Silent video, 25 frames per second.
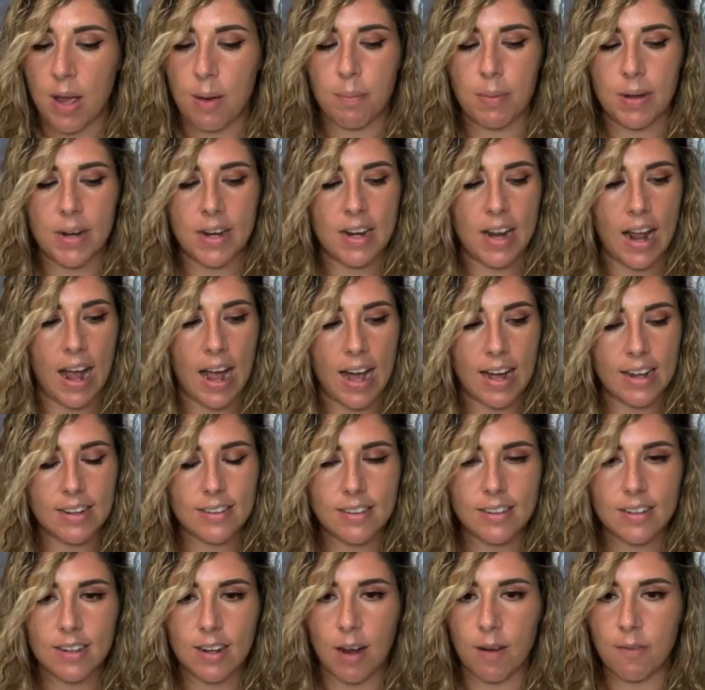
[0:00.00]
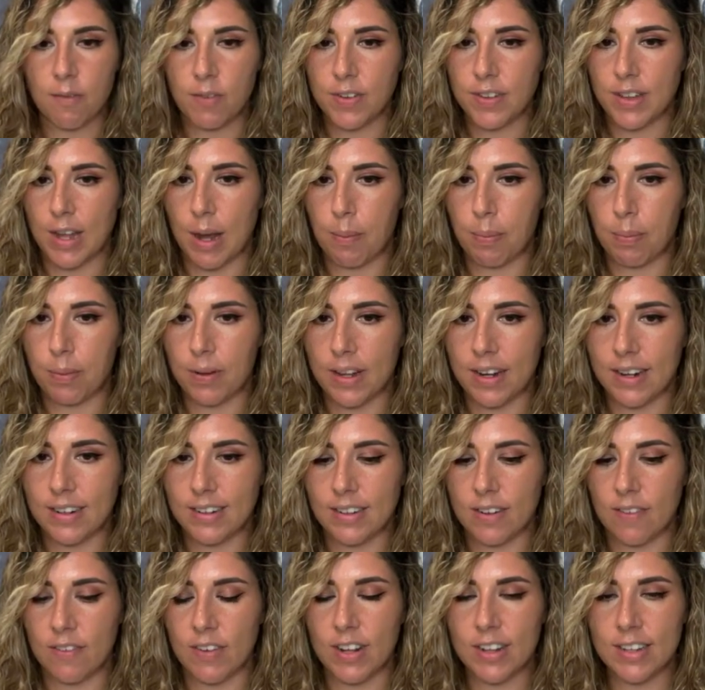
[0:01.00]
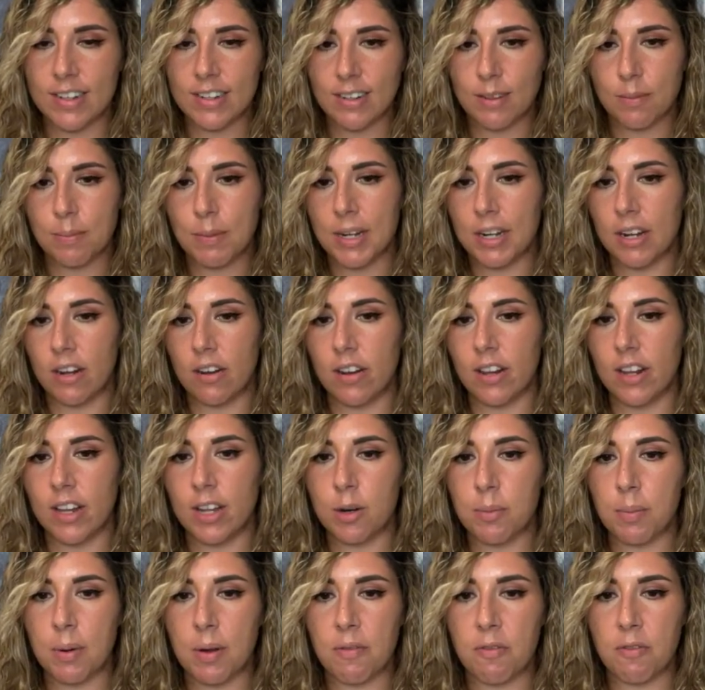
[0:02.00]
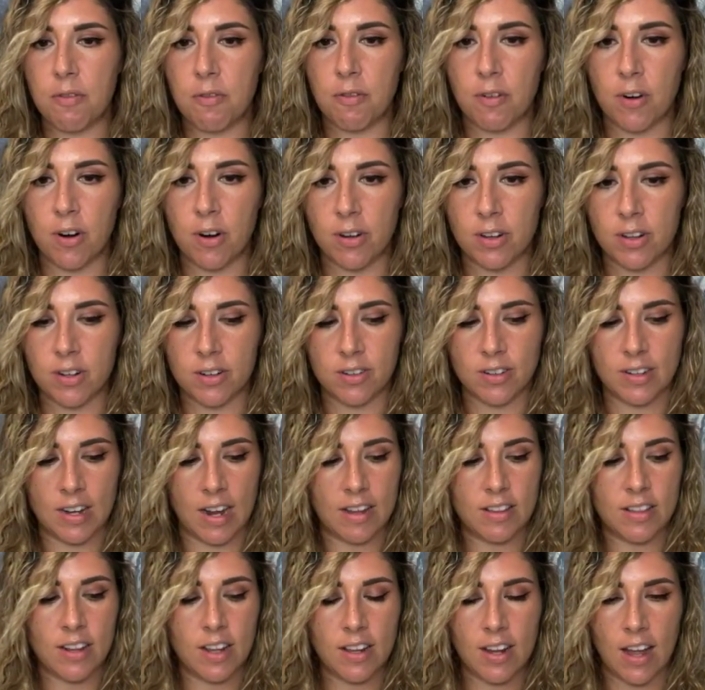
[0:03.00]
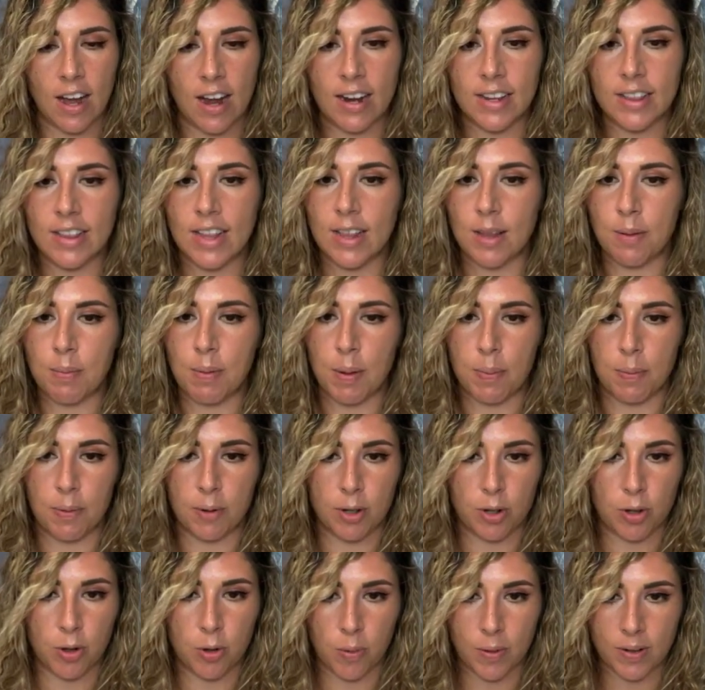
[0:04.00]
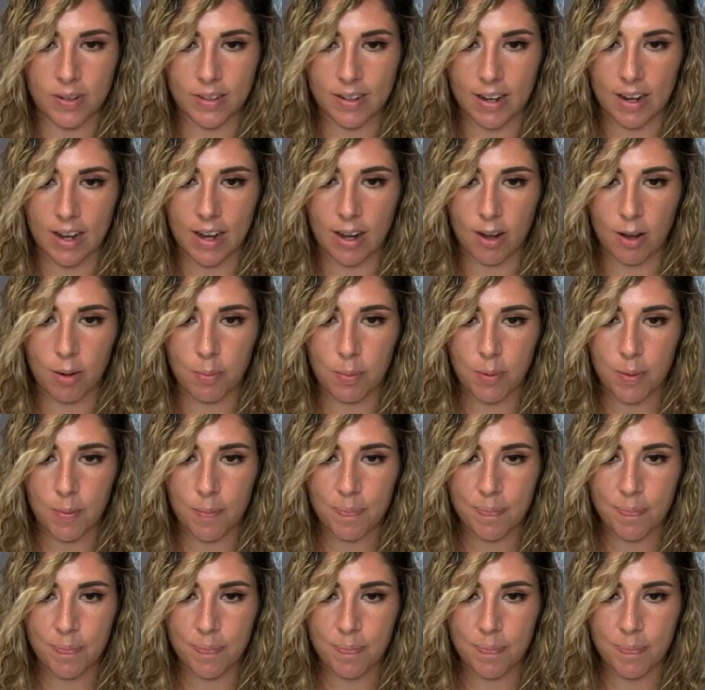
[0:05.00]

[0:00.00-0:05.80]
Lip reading: But it has to come from that place of at least being a little bit further down the line than the people you're going to help.